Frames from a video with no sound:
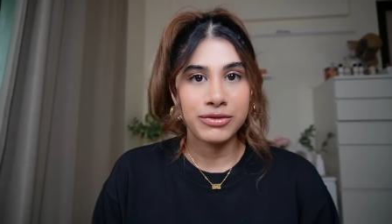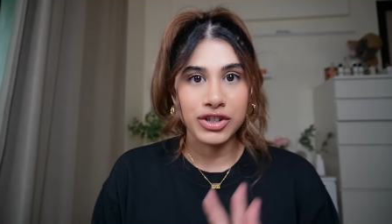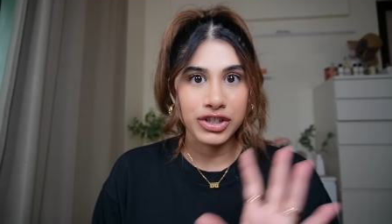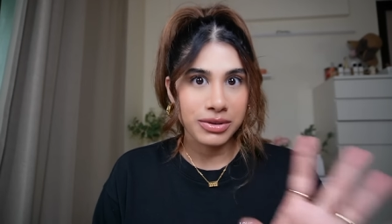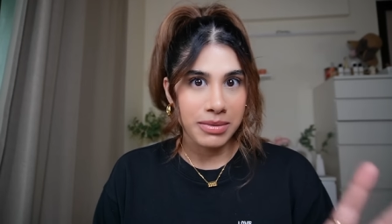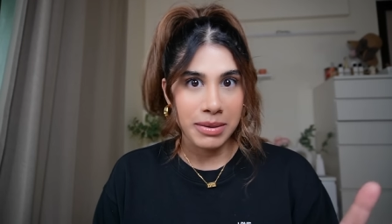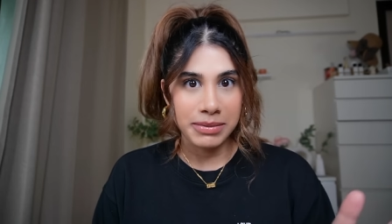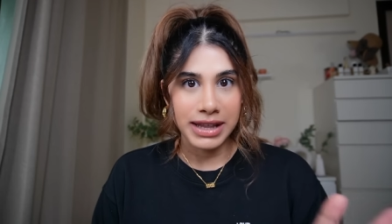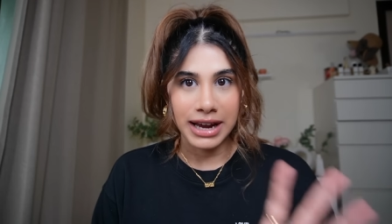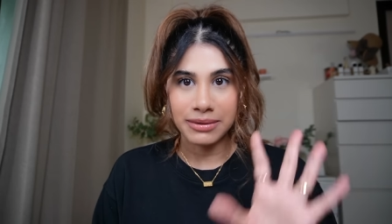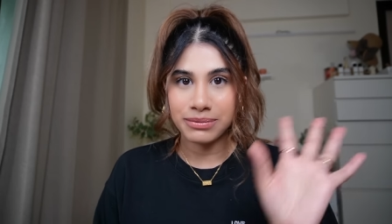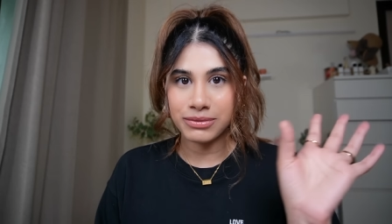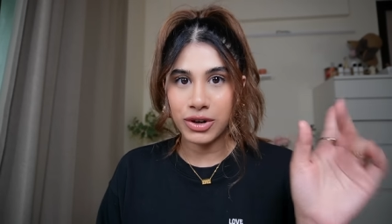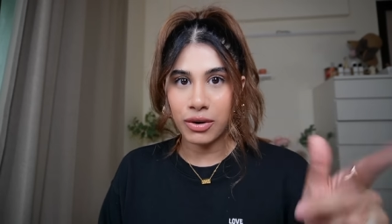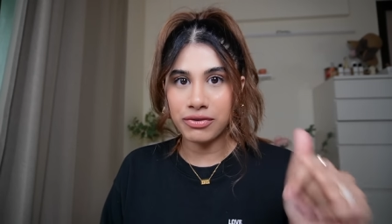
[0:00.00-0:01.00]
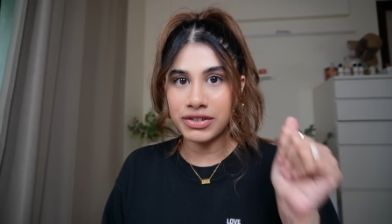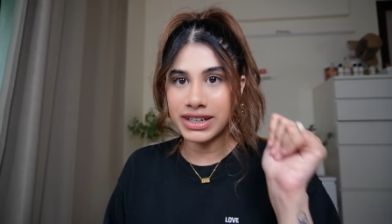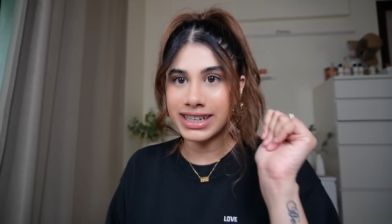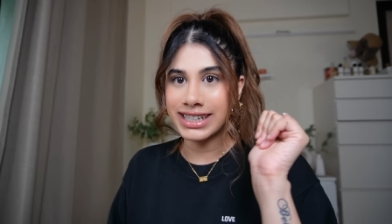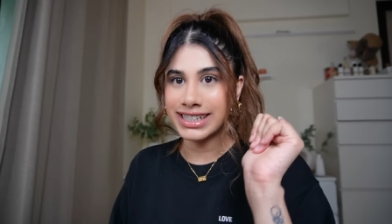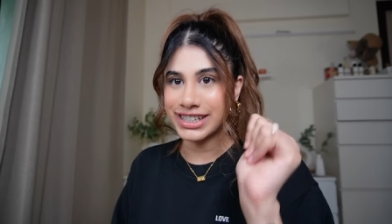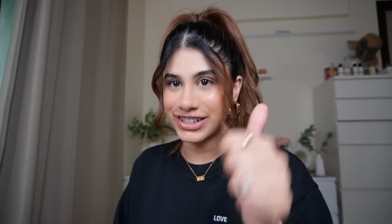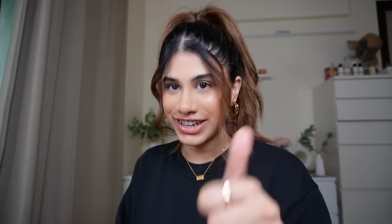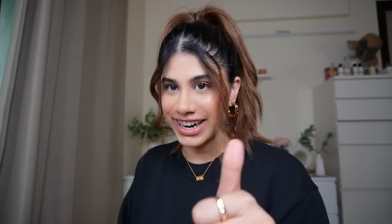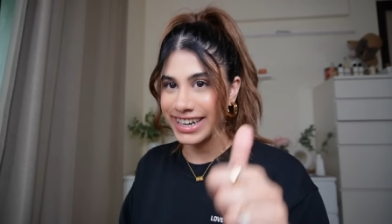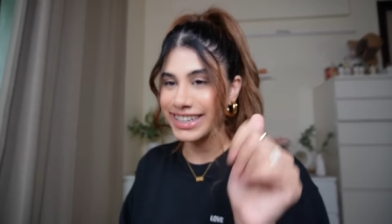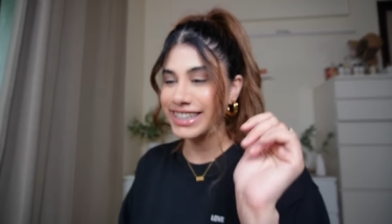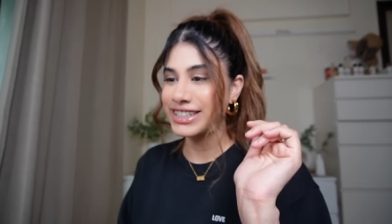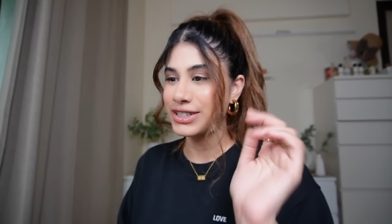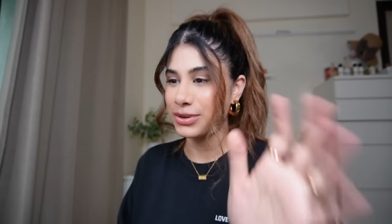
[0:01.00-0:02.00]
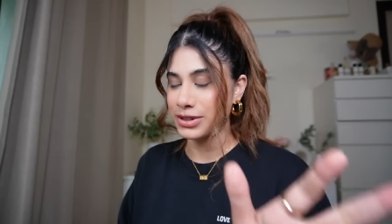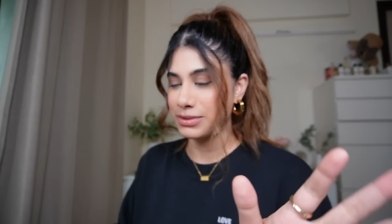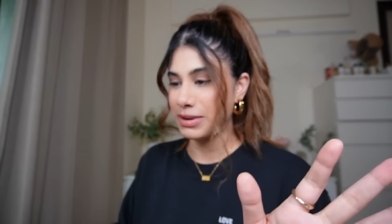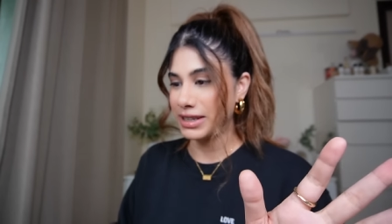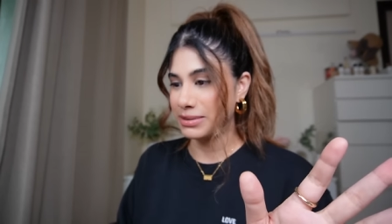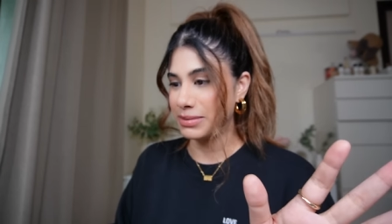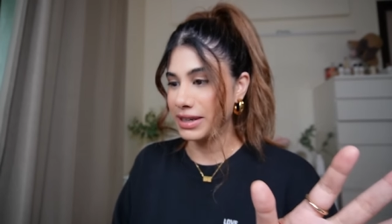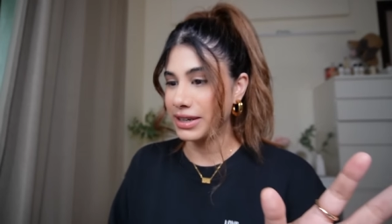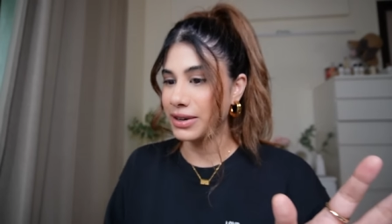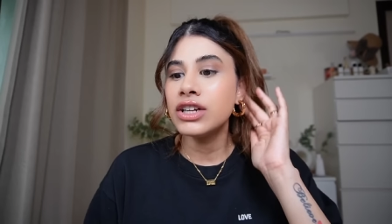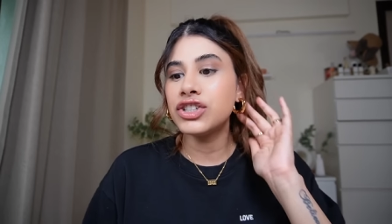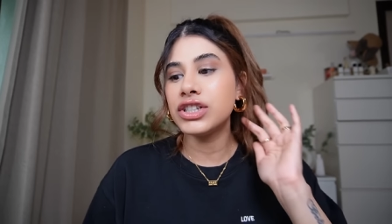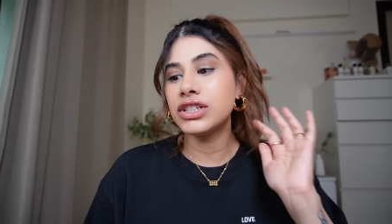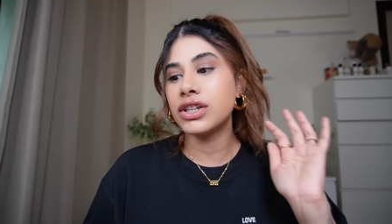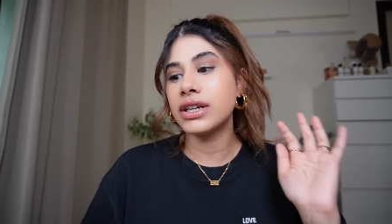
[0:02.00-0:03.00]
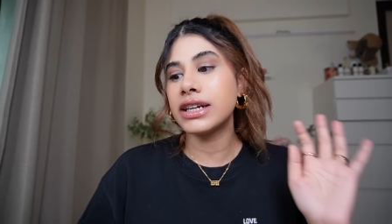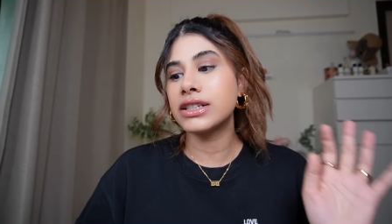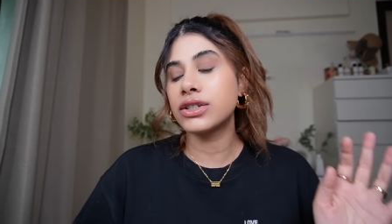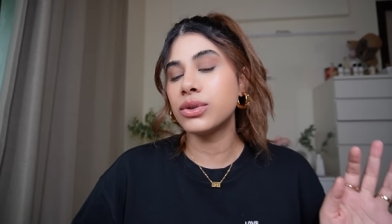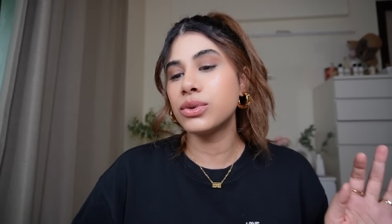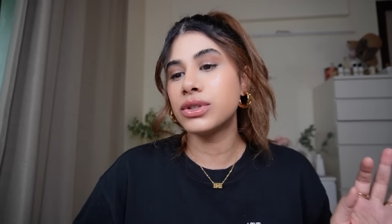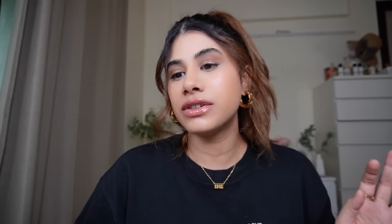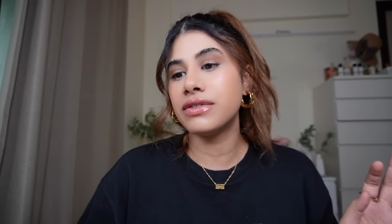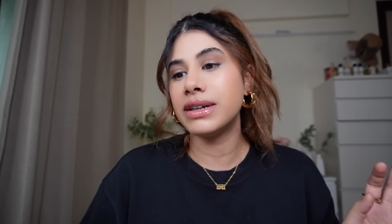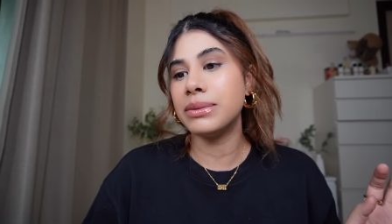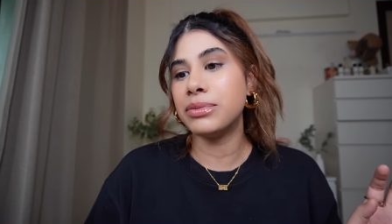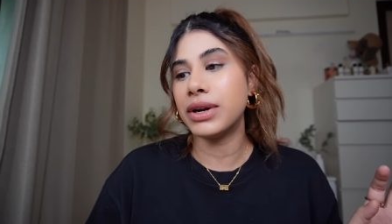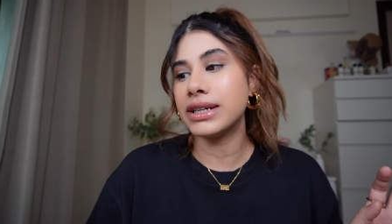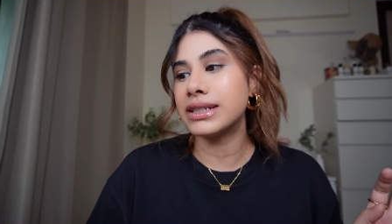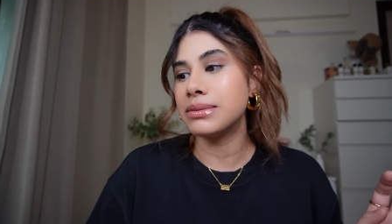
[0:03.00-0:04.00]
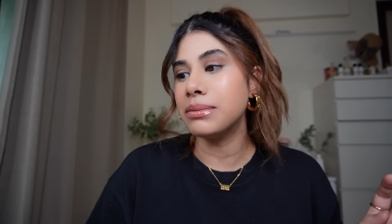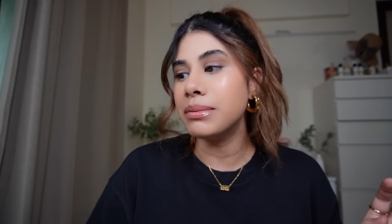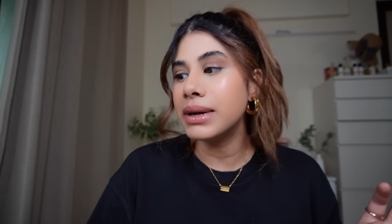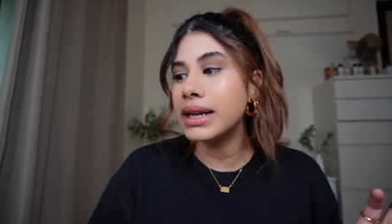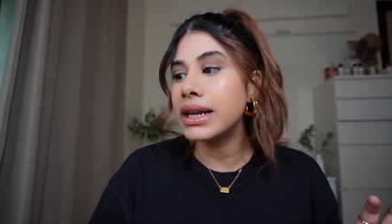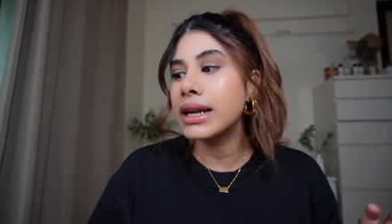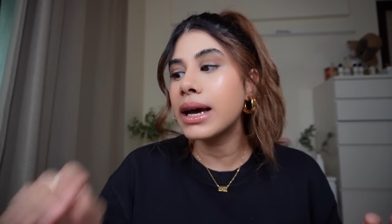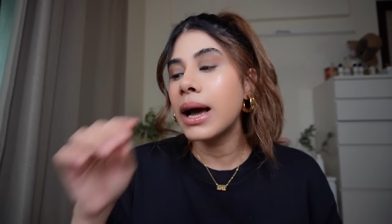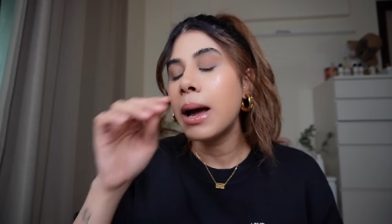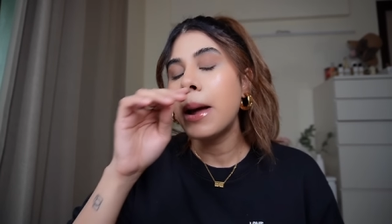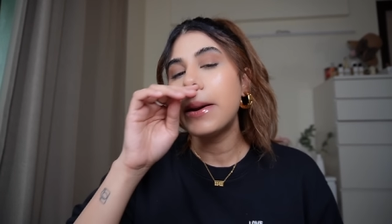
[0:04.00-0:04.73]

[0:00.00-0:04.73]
just remember that. Top feed is great, so is breast milk. She's on exclusively breast milk.